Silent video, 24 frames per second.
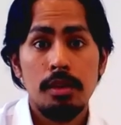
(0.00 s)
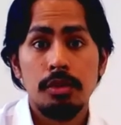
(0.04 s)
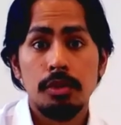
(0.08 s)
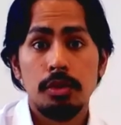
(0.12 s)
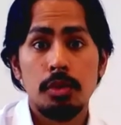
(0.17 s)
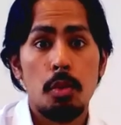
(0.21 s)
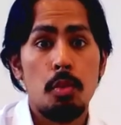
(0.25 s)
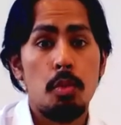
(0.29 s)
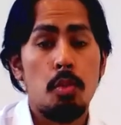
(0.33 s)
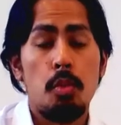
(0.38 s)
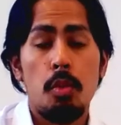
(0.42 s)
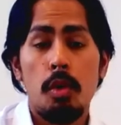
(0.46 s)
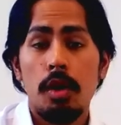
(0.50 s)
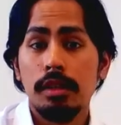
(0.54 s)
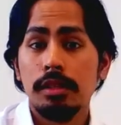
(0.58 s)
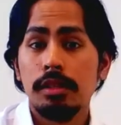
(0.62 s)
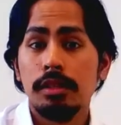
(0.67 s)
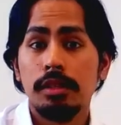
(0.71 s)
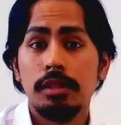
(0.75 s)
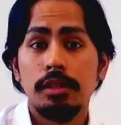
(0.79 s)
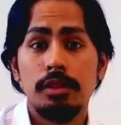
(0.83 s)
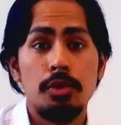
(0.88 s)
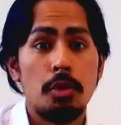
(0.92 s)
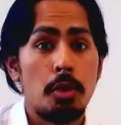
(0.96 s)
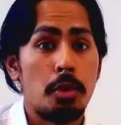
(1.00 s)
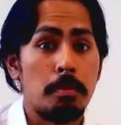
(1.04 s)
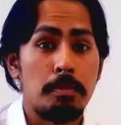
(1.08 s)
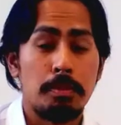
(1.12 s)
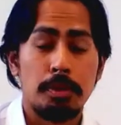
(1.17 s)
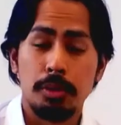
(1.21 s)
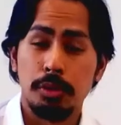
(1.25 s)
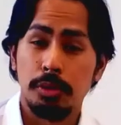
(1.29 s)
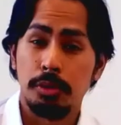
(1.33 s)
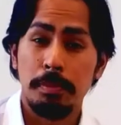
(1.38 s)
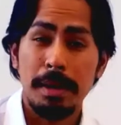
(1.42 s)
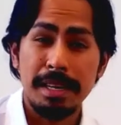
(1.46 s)
So what's your
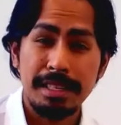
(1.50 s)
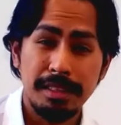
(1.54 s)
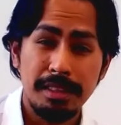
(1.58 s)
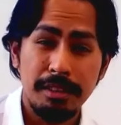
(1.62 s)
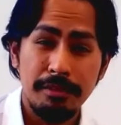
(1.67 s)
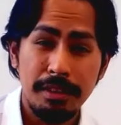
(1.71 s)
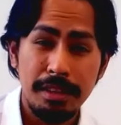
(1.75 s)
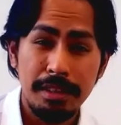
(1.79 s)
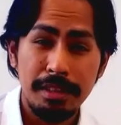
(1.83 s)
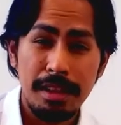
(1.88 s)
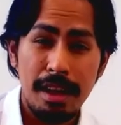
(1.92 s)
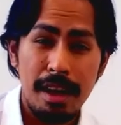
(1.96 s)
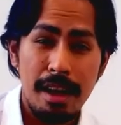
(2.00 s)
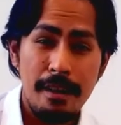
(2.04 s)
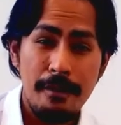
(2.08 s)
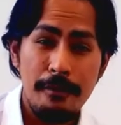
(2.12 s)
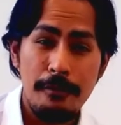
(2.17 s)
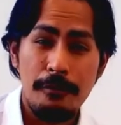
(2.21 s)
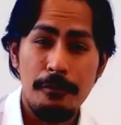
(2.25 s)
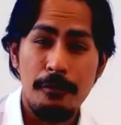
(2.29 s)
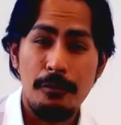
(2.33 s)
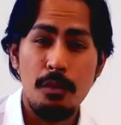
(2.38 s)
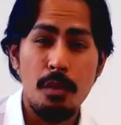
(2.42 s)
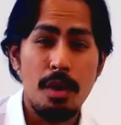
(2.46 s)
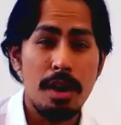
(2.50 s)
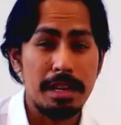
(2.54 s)
perspective in life?